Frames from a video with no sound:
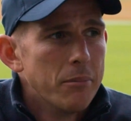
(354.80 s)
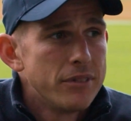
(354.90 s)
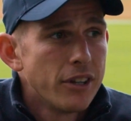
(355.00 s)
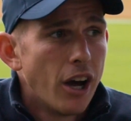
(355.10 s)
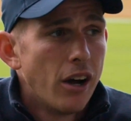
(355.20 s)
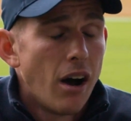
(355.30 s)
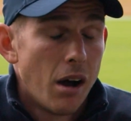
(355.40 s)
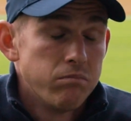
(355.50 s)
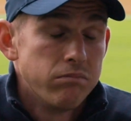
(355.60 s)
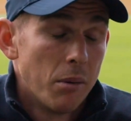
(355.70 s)

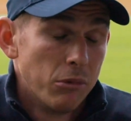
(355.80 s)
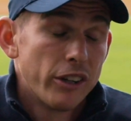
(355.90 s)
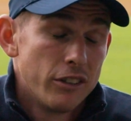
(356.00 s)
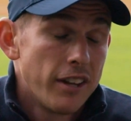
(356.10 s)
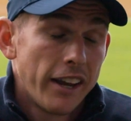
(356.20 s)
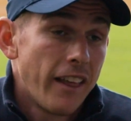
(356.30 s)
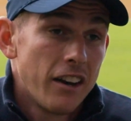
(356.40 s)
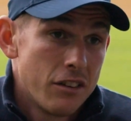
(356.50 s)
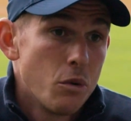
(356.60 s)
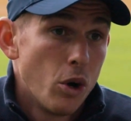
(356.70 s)
So I'm looking to take that
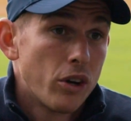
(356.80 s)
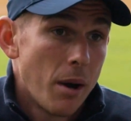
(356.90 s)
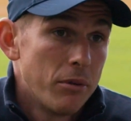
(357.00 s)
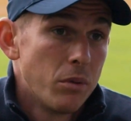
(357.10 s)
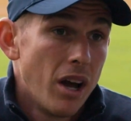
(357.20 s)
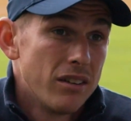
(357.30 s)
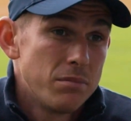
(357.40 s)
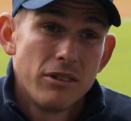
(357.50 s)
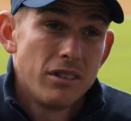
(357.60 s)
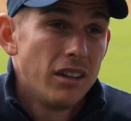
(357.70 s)
into the World Cup as well,
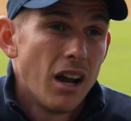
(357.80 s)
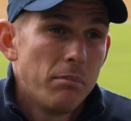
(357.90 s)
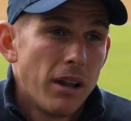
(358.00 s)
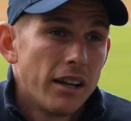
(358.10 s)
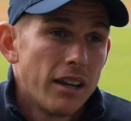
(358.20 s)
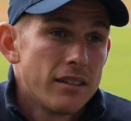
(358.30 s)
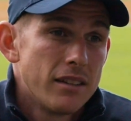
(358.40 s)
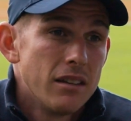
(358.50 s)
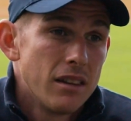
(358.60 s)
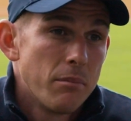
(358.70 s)
especially playing against
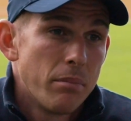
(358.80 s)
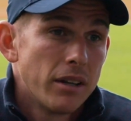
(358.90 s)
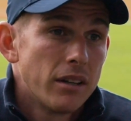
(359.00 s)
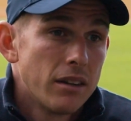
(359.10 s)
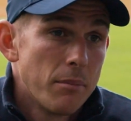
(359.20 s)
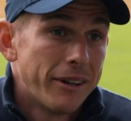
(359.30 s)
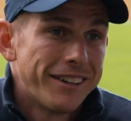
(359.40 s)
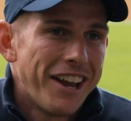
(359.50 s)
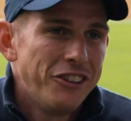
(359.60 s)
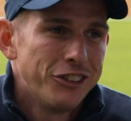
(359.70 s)
the big
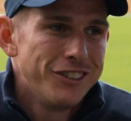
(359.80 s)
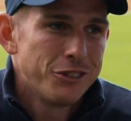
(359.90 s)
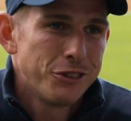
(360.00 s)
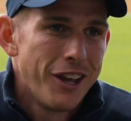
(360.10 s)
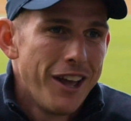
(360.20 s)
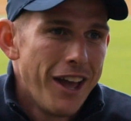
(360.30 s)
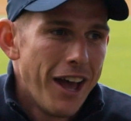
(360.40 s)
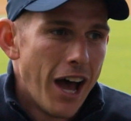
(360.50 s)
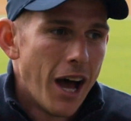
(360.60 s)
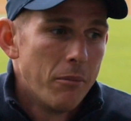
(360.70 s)
nations.
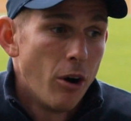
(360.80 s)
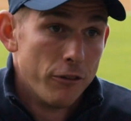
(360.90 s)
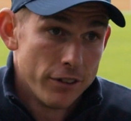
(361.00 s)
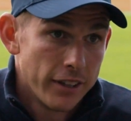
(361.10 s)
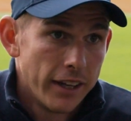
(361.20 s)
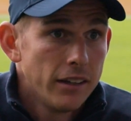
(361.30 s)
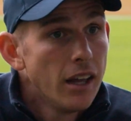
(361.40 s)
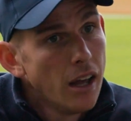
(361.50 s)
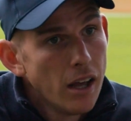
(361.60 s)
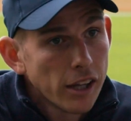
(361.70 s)
Yeah. Obviously,
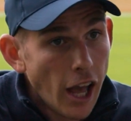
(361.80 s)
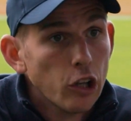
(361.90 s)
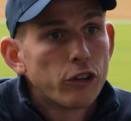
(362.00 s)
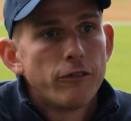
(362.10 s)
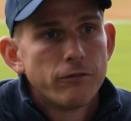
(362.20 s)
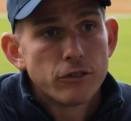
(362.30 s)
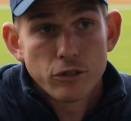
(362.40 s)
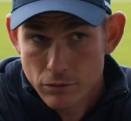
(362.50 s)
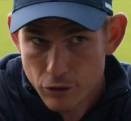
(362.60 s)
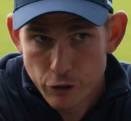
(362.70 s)
can't look
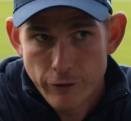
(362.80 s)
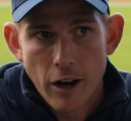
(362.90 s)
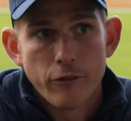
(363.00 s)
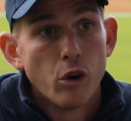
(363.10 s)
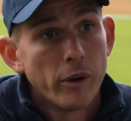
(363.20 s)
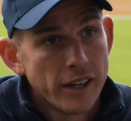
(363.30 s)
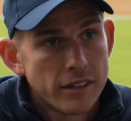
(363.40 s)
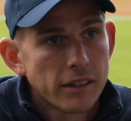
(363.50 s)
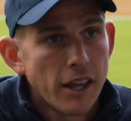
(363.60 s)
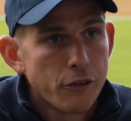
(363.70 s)
too far forward. We need
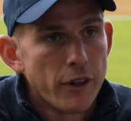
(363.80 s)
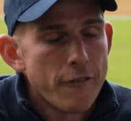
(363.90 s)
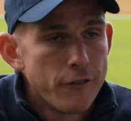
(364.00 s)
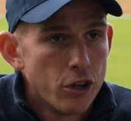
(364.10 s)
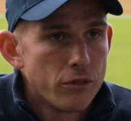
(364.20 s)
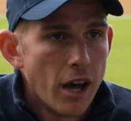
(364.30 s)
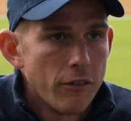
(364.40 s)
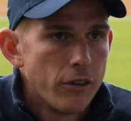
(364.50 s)
to get through that first round